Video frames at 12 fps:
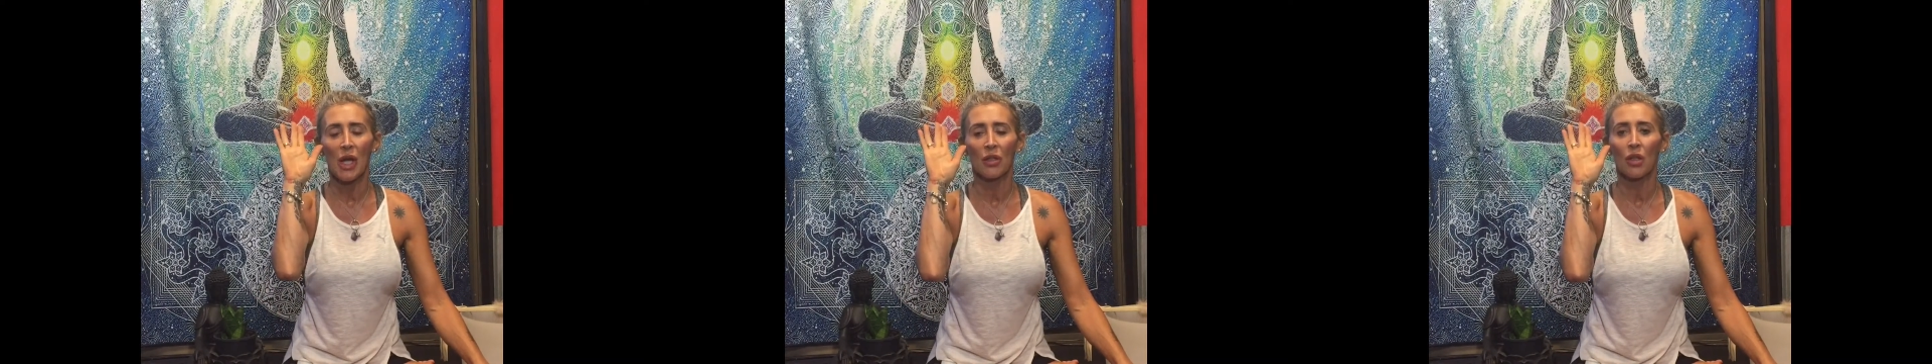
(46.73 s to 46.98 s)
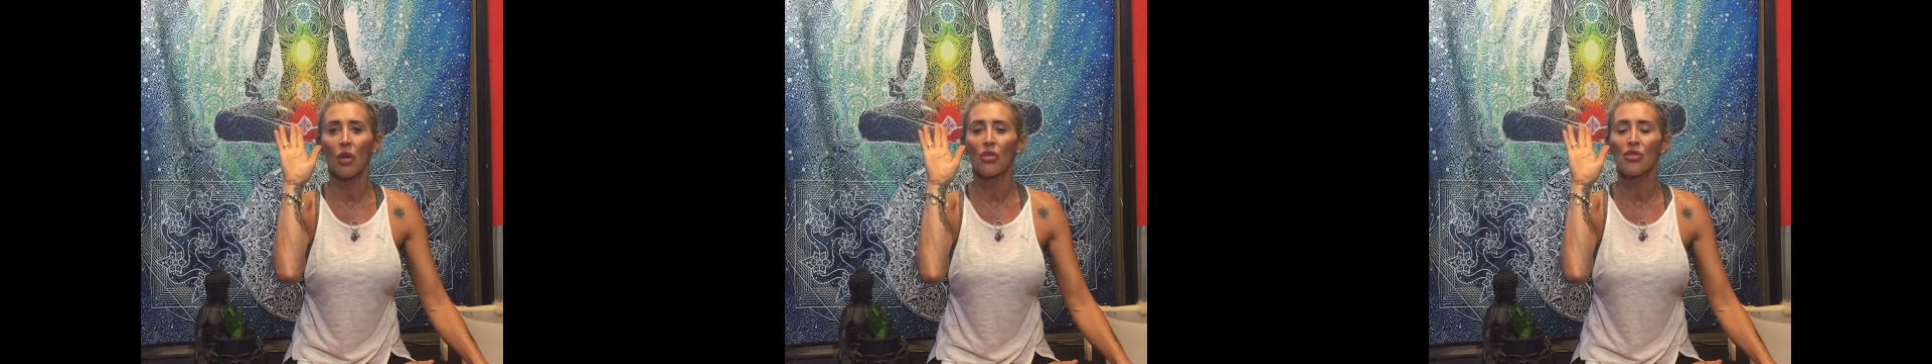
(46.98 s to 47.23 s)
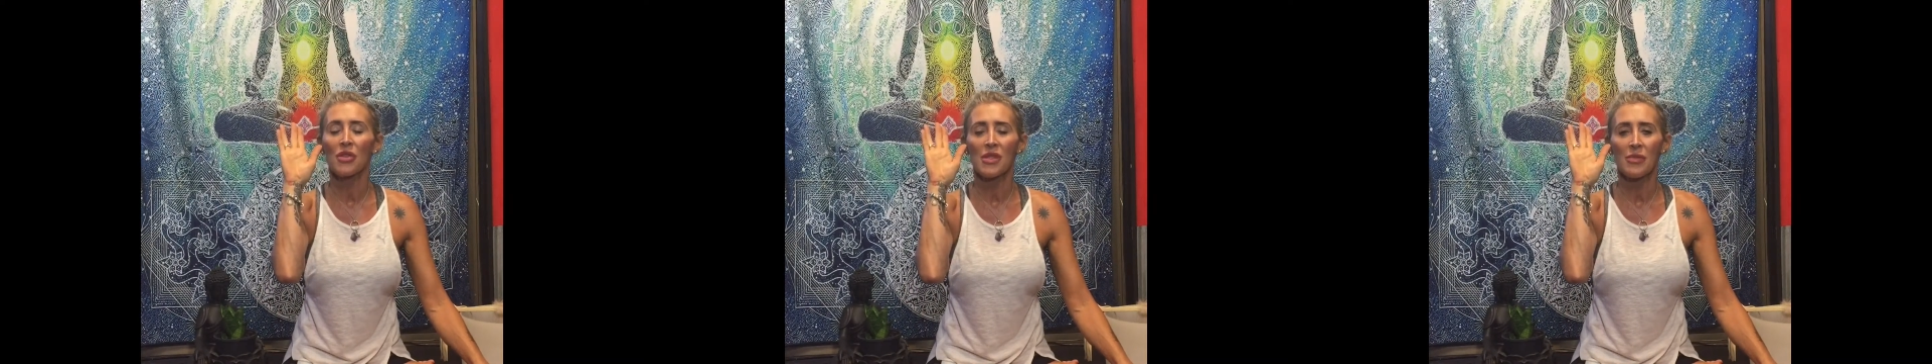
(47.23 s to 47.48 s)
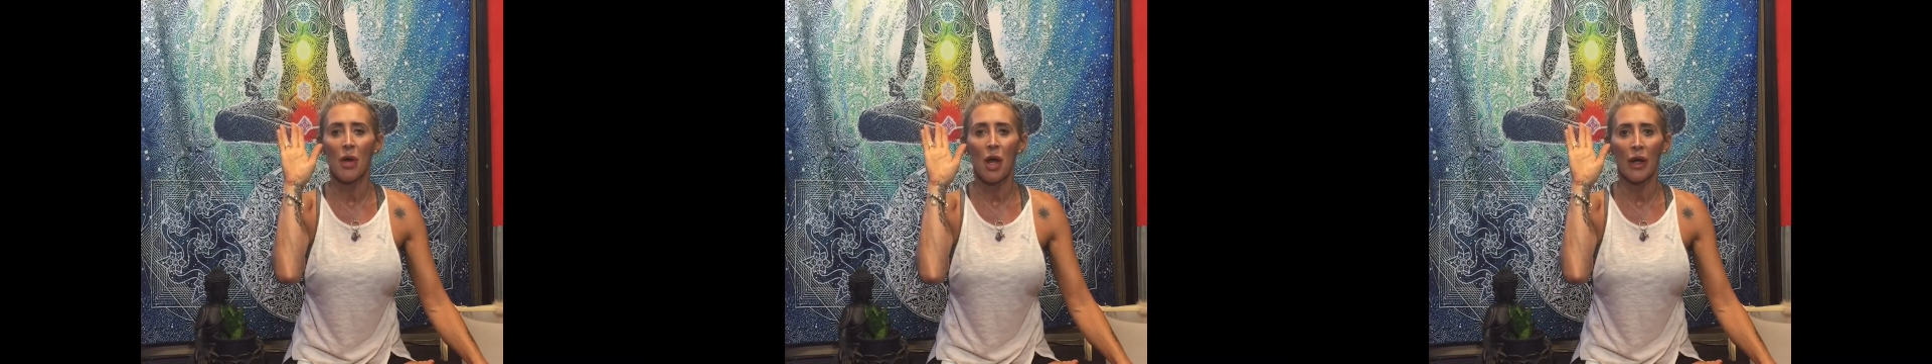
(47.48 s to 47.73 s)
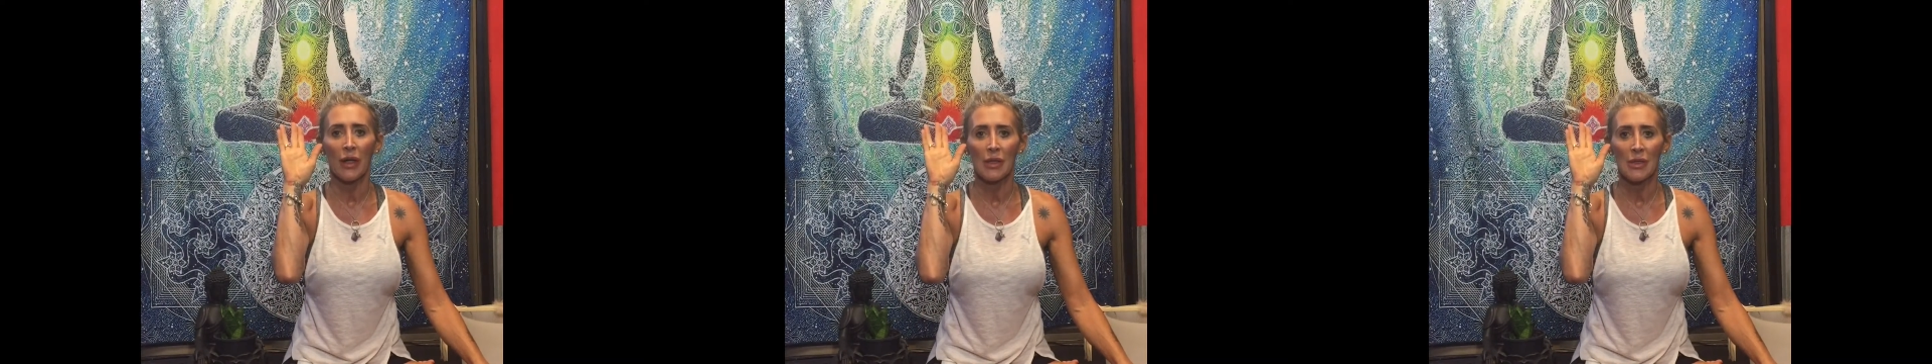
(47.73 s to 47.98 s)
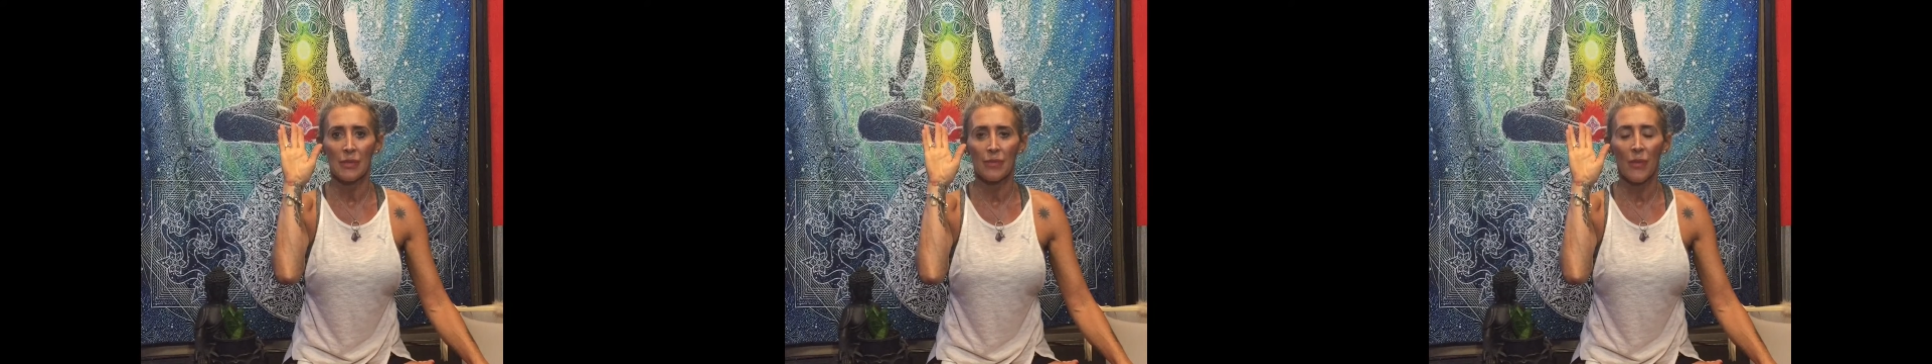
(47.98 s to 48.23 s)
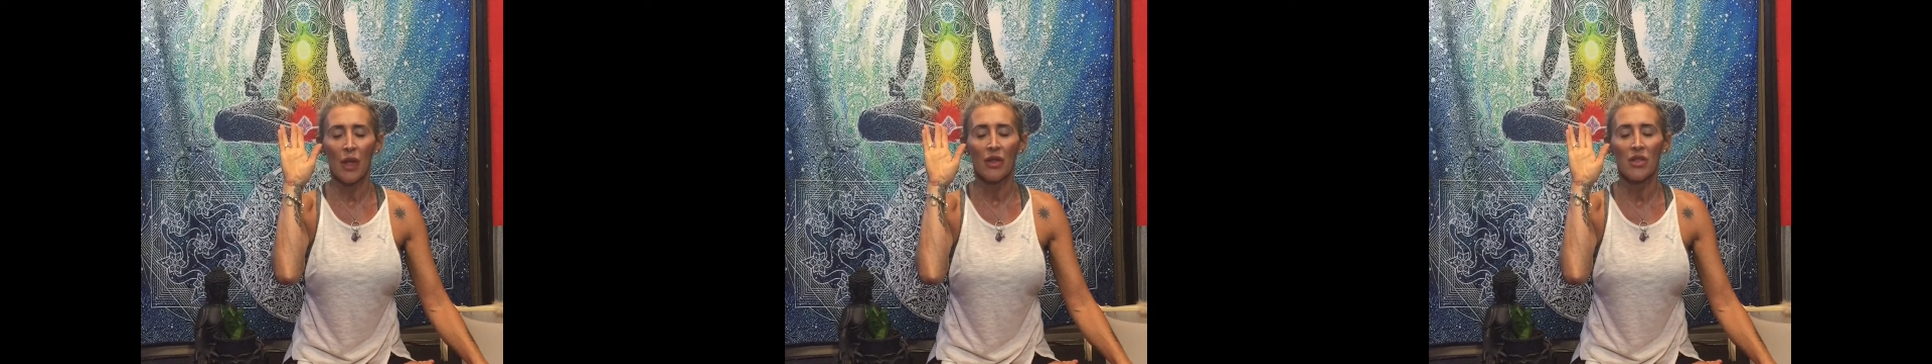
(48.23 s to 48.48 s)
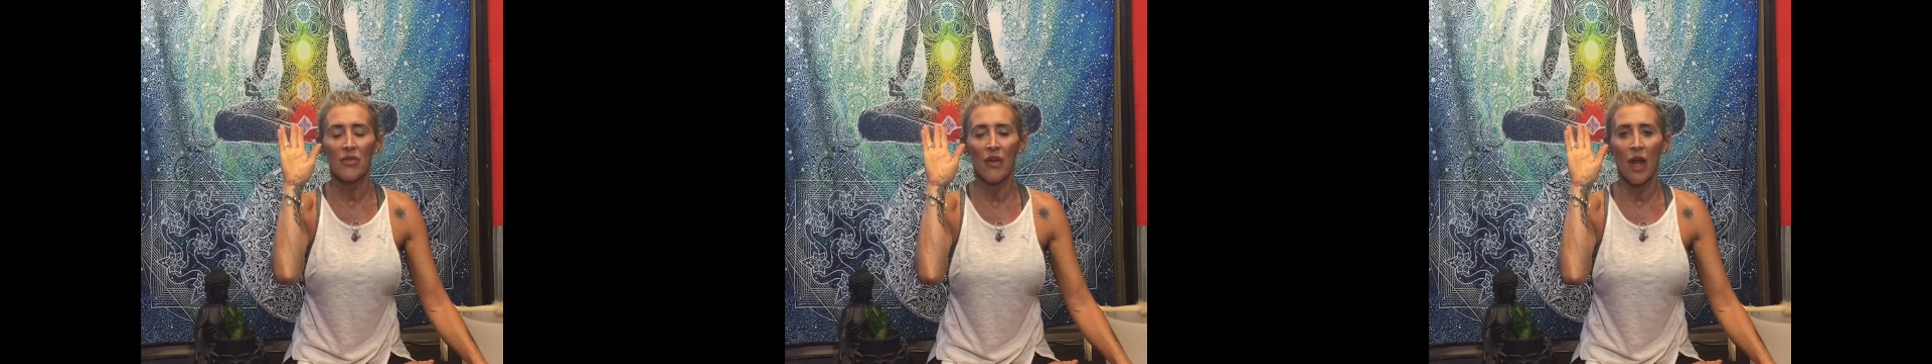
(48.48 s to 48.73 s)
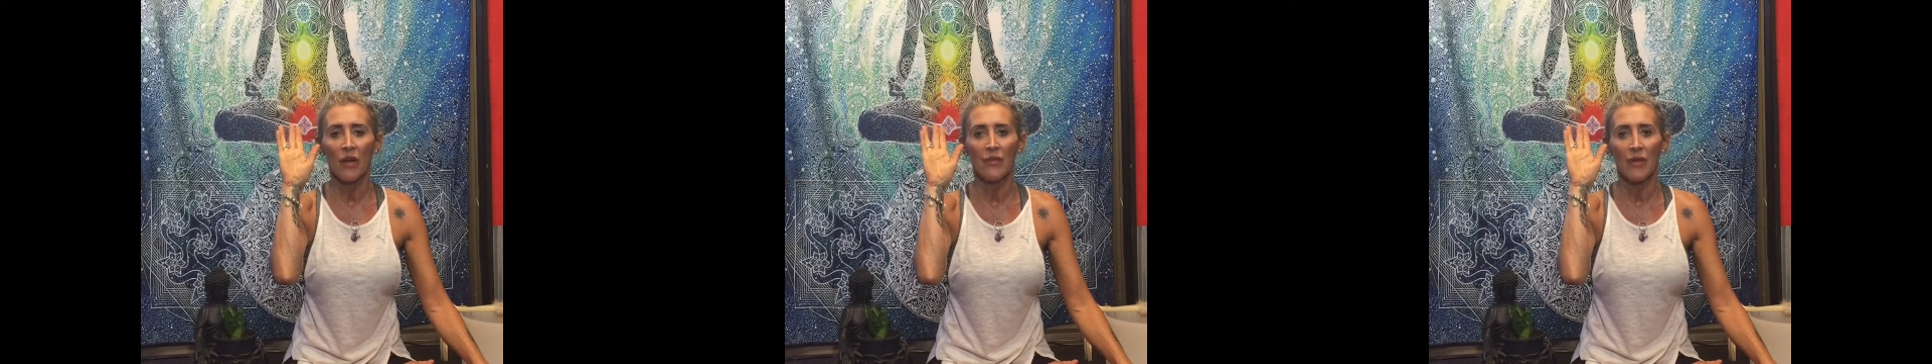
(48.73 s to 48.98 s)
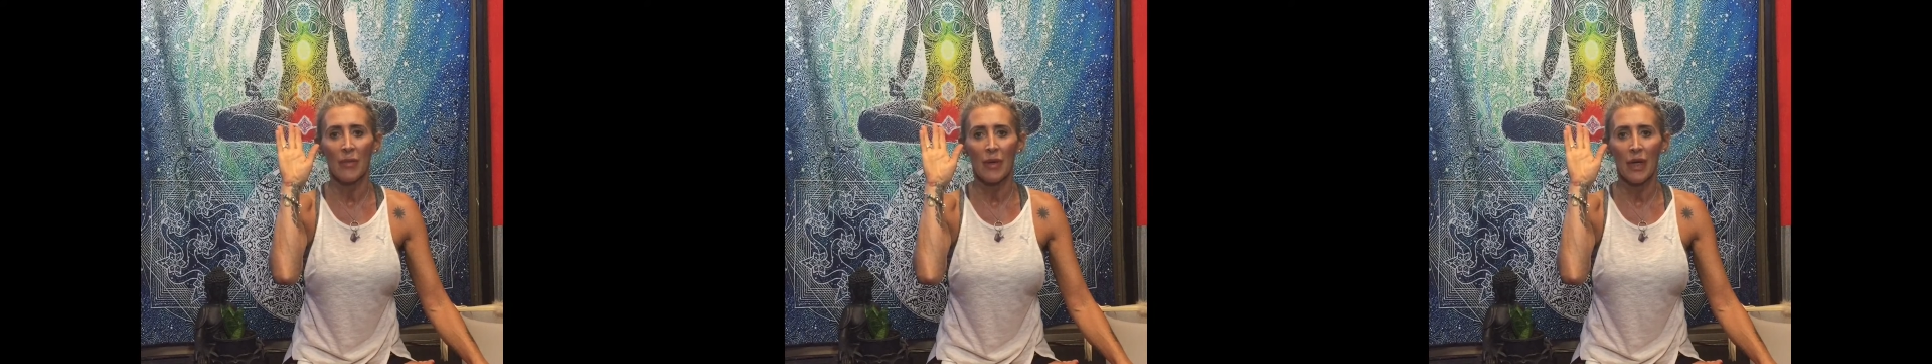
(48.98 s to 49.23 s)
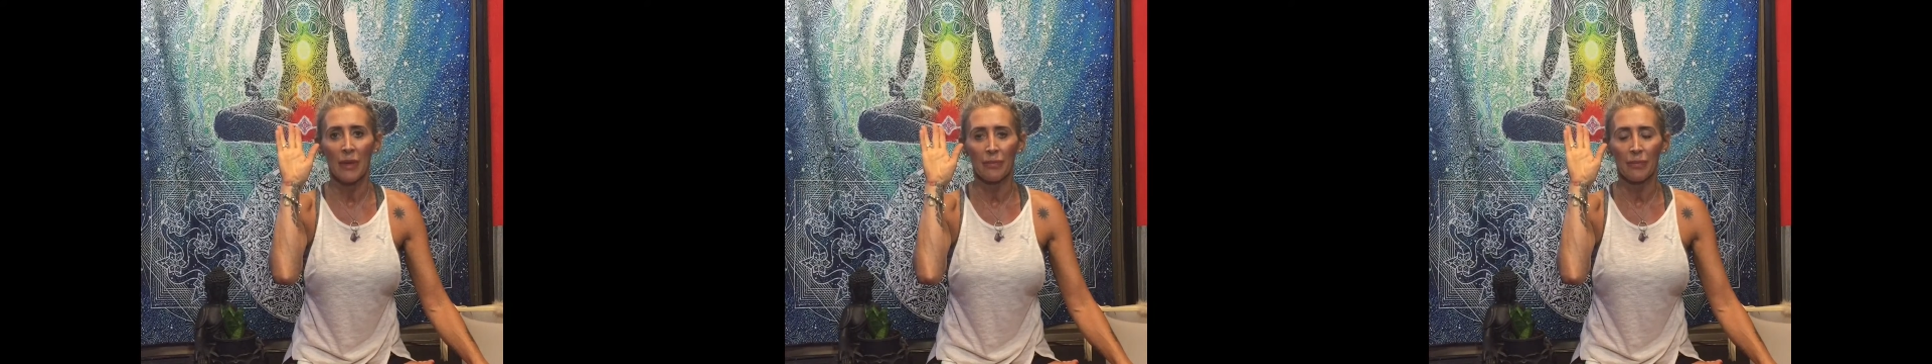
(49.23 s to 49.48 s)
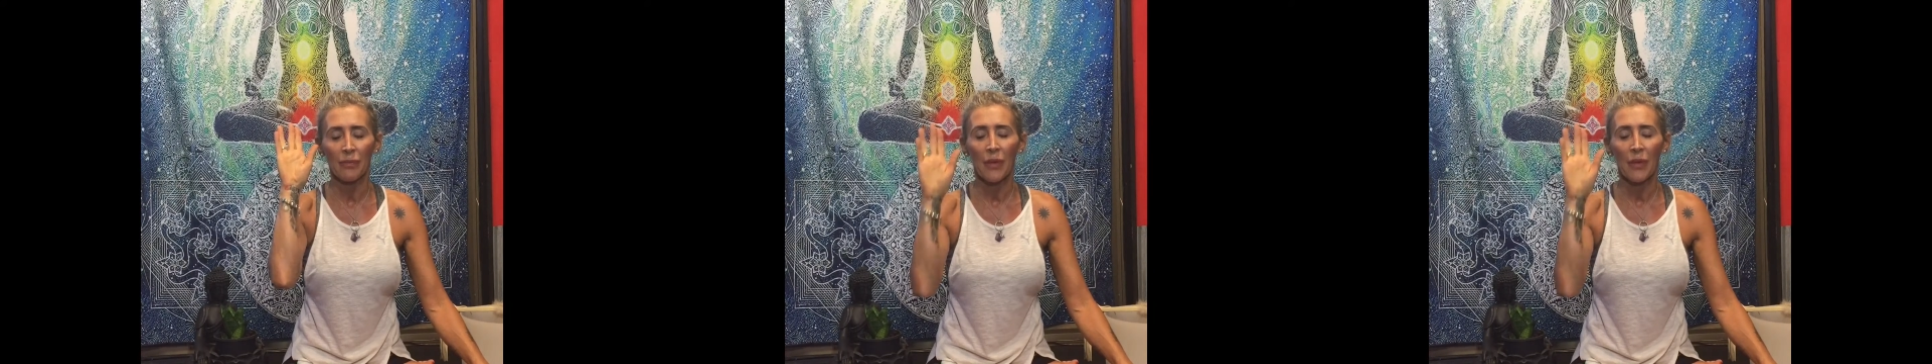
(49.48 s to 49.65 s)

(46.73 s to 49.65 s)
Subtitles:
unconscious mind, the divine feminine.